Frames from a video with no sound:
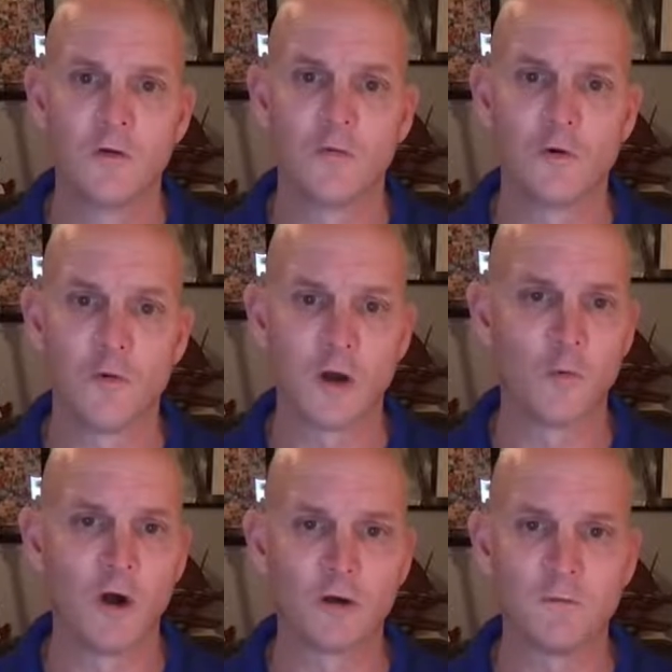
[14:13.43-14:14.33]
We want to
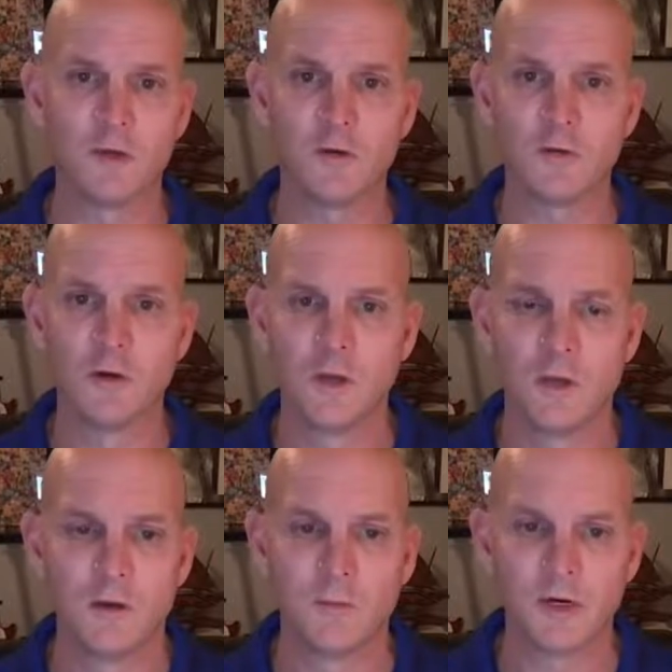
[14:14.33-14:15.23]
welcome you,
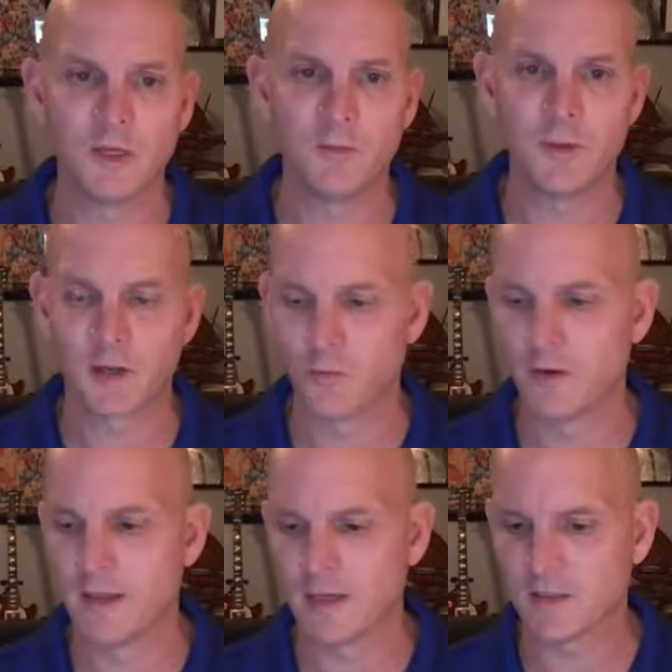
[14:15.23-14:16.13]
but you pick
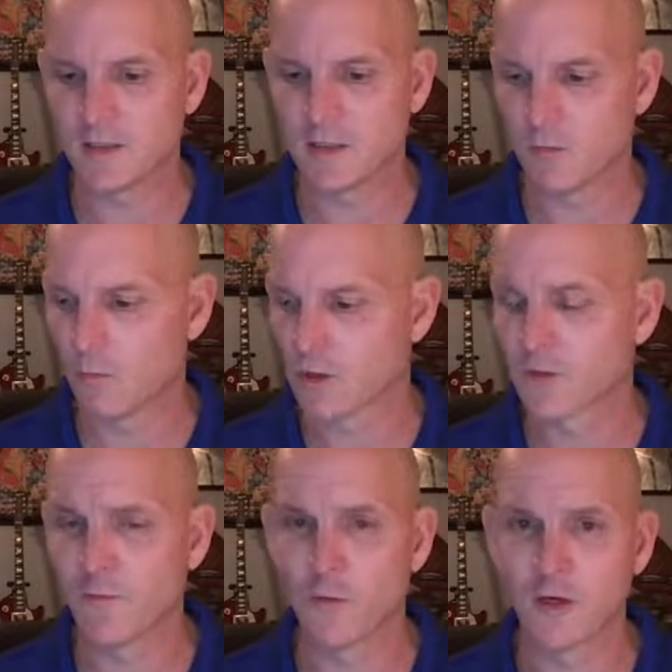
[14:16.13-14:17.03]
one that
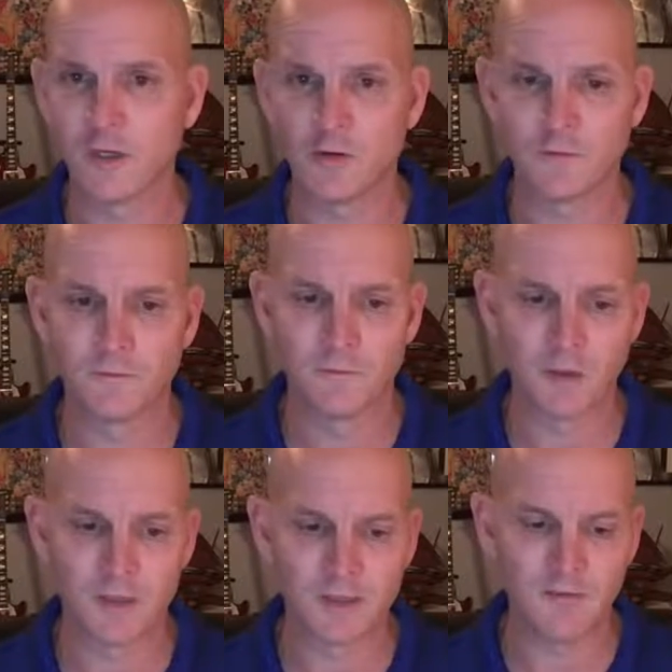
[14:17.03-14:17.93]
works for you.
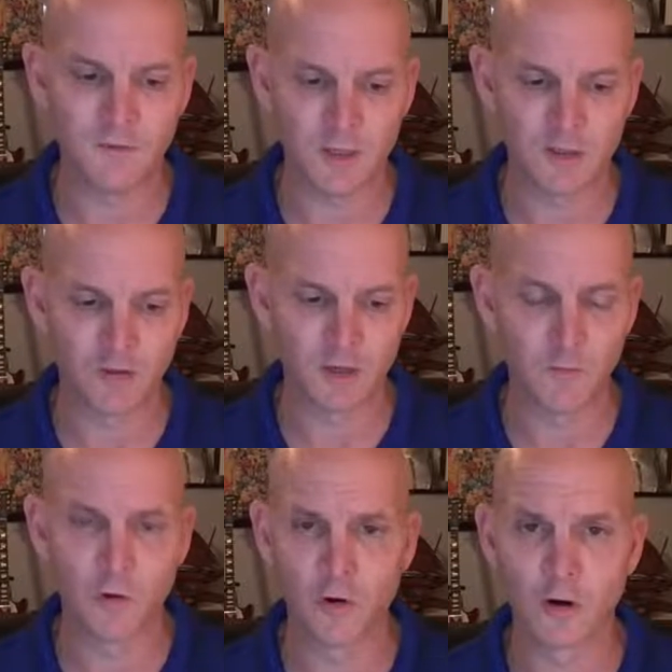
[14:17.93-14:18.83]
But if you can
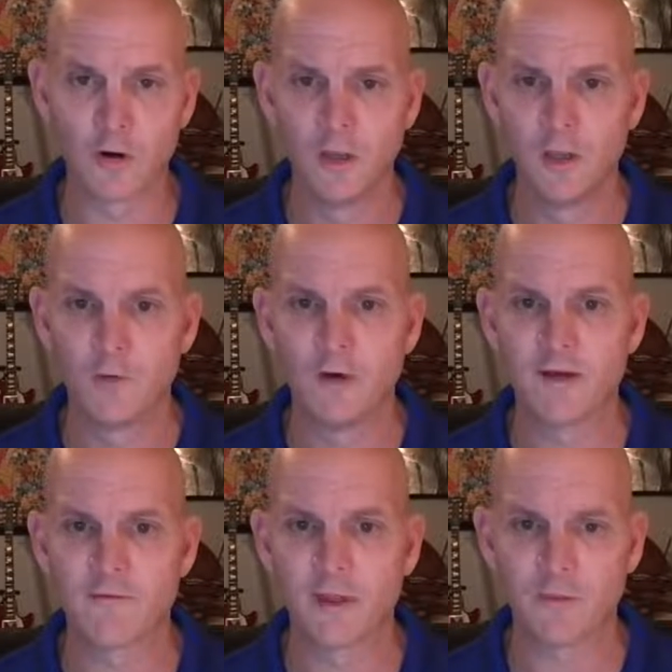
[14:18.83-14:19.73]
join more, we
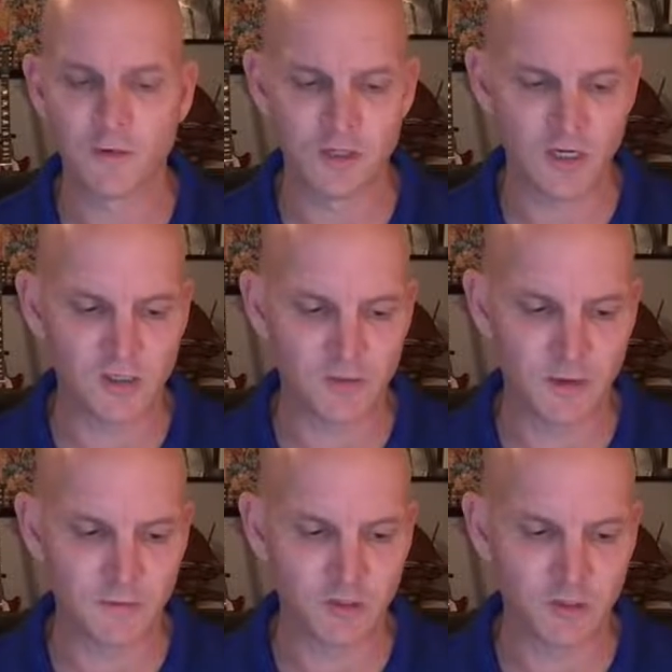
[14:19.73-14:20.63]
definitely appreciate your
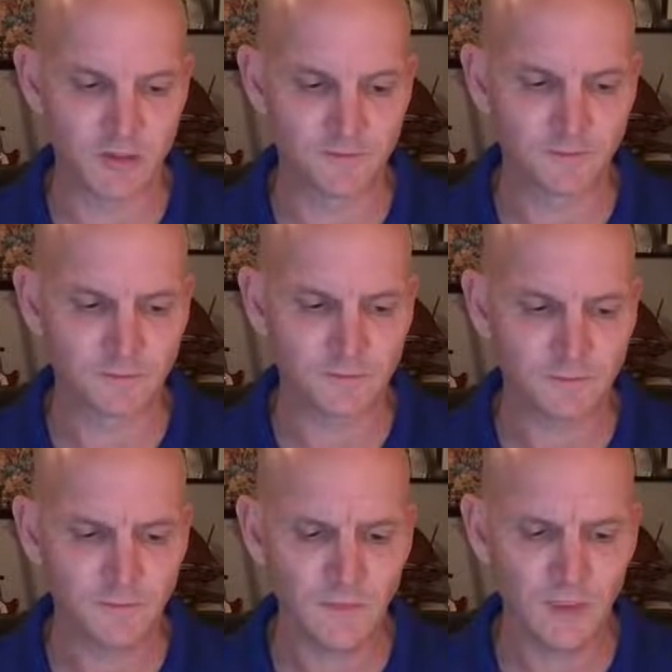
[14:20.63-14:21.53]
membership,
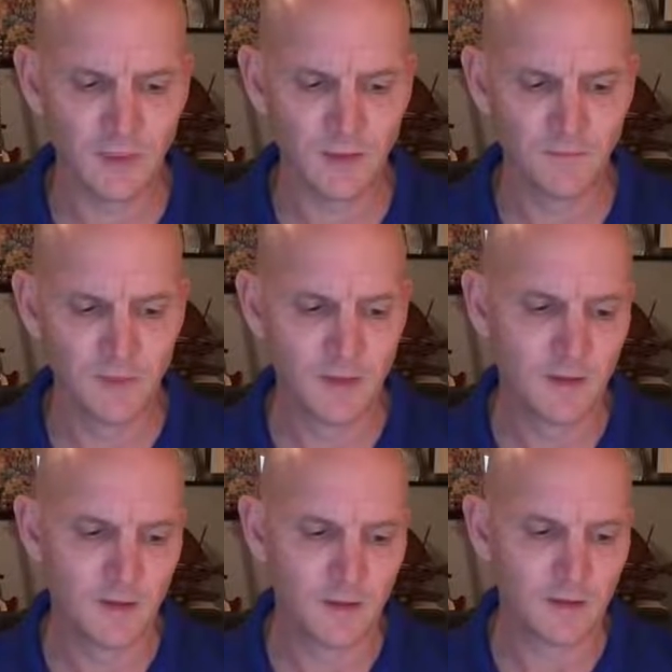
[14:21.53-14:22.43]

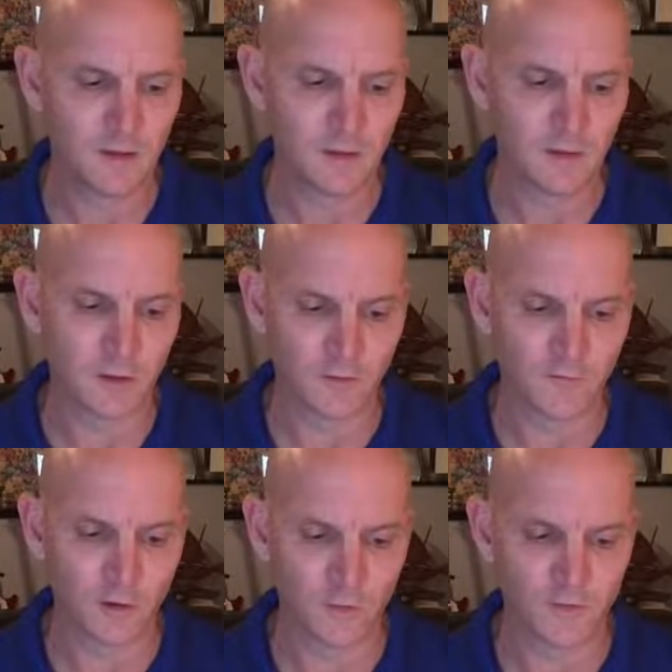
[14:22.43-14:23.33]
going
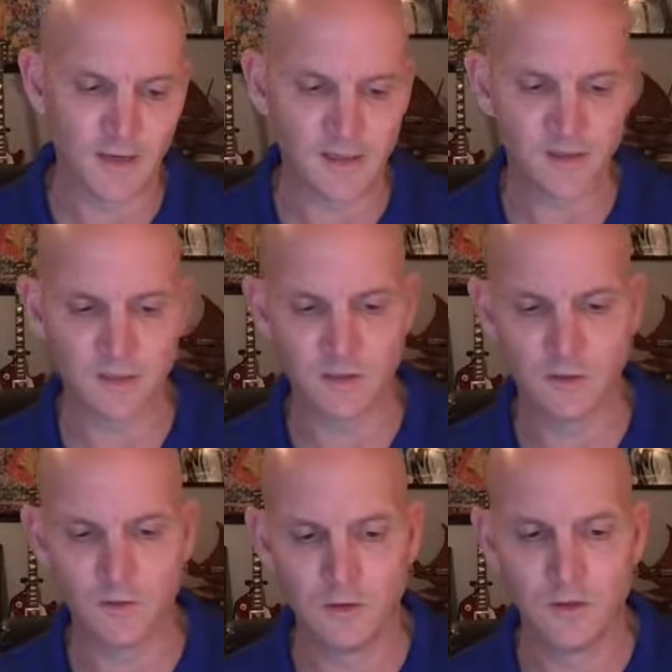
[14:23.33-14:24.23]
forward with that.
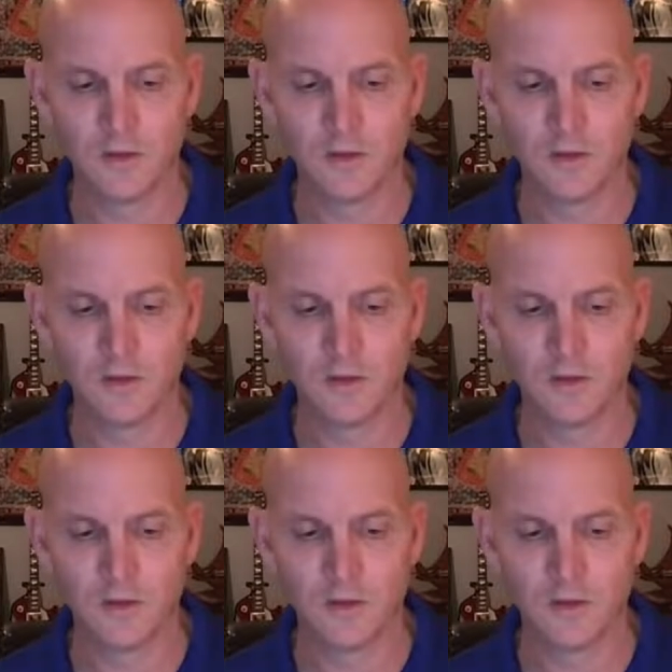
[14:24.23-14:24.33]
So